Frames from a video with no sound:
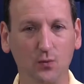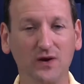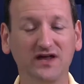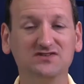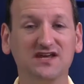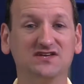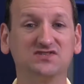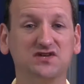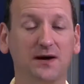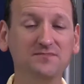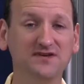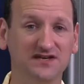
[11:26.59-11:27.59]
We can take
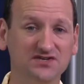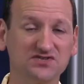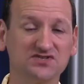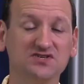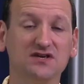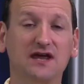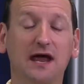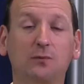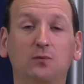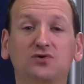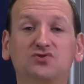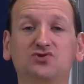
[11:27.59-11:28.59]
some disks
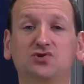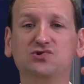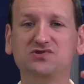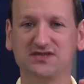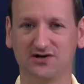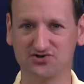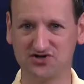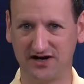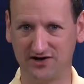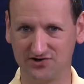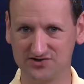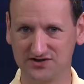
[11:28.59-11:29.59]
and reduce their
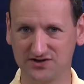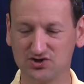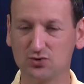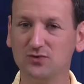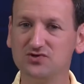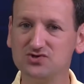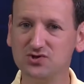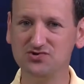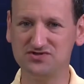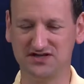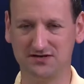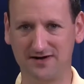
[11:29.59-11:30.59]
shares to
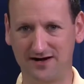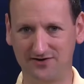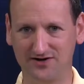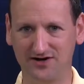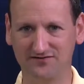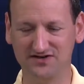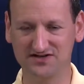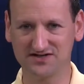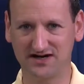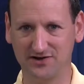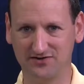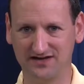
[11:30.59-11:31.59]
reduce the amount of disk
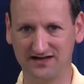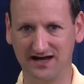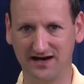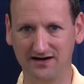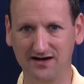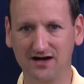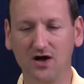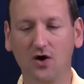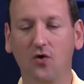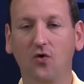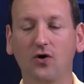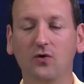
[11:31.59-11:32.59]
I/O they get.
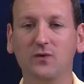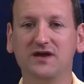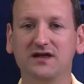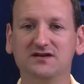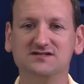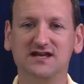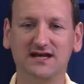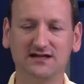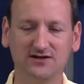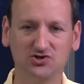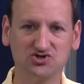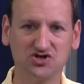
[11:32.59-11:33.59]
Or we can take
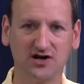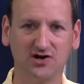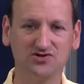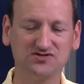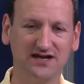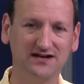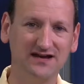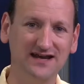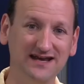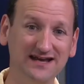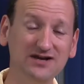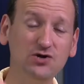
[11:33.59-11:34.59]
their shares and
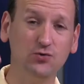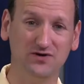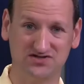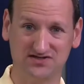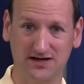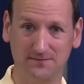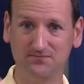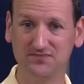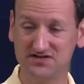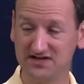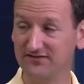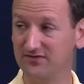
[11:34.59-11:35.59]
increase them
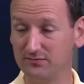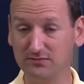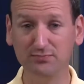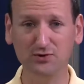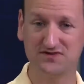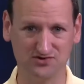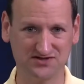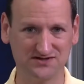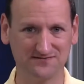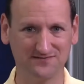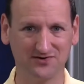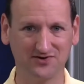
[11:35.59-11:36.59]
to give them a boost.
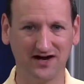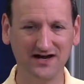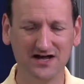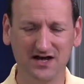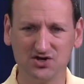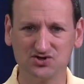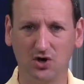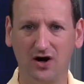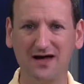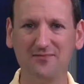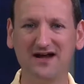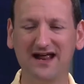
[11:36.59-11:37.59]
Okay, so
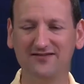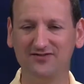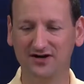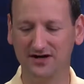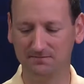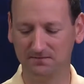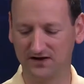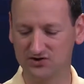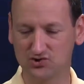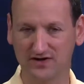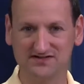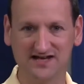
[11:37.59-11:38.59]
I might have a
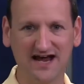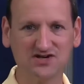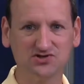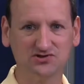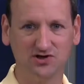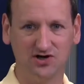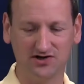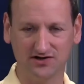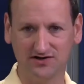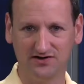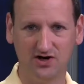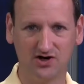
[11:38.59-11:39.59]
transaction log
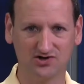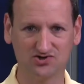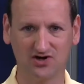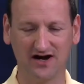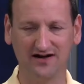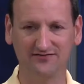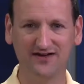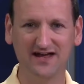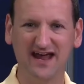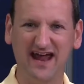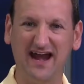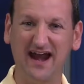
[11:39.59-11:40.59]
hard drive,
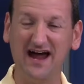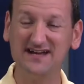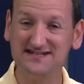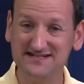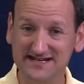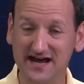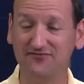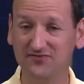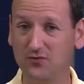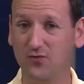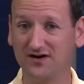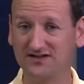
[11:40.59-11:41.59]
and I
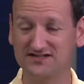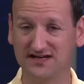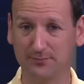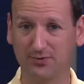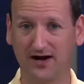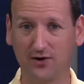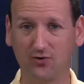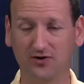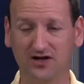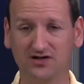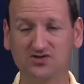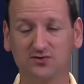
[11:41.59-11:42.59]
definitely want it to get
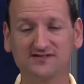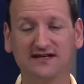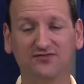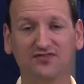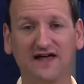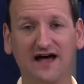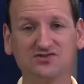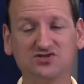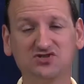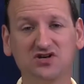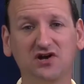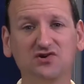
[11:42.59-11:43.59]
priority. So instead of
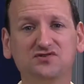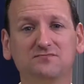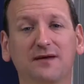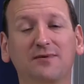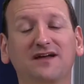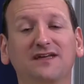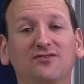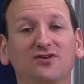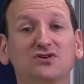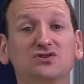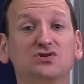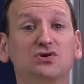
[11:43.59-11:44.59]
1,000 shares, maybe I give
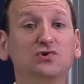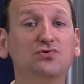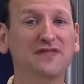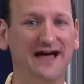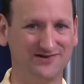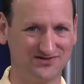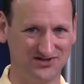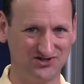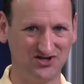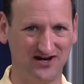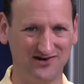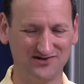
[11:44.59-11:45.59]
it 2,000
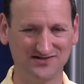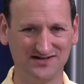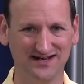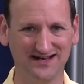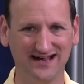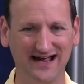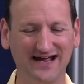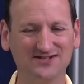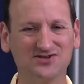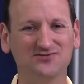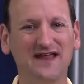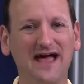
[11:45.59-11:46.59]
shares.
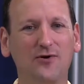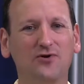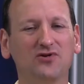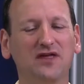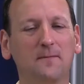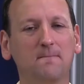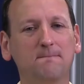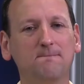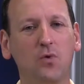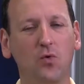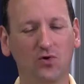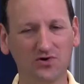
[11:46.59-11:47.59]
And so now it'll get
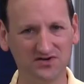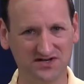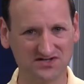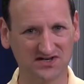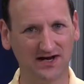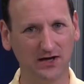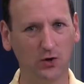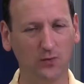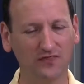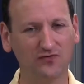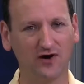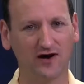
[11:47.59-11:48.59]
more disk I/O
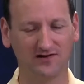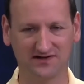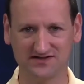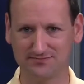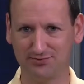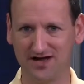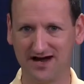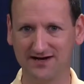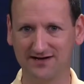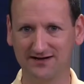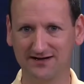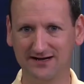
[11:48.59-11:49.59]
when throttling is
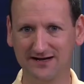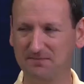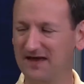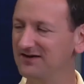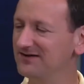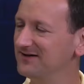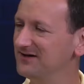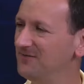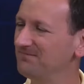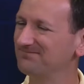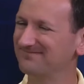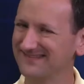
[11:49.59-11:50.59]
applied. And
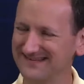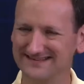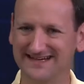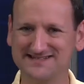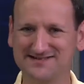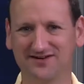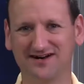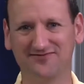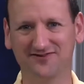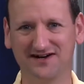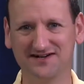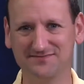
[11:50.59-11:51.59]
that's something I
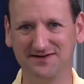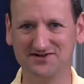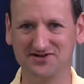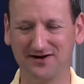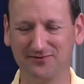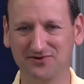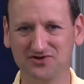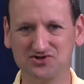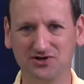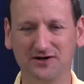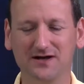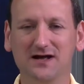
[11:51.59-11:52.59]
forgot to mention, I really
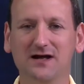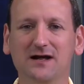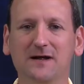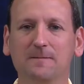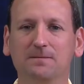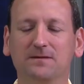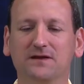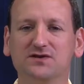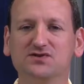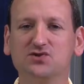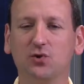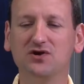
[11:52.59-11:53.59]
should.
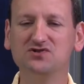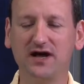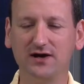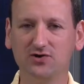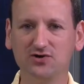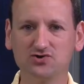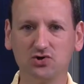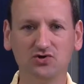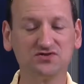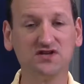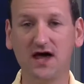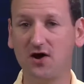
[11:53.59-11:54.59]
Storage I/O control
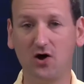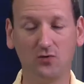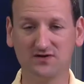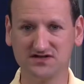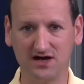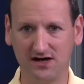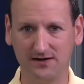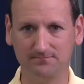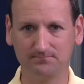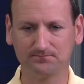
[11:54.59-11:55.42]
is not always on.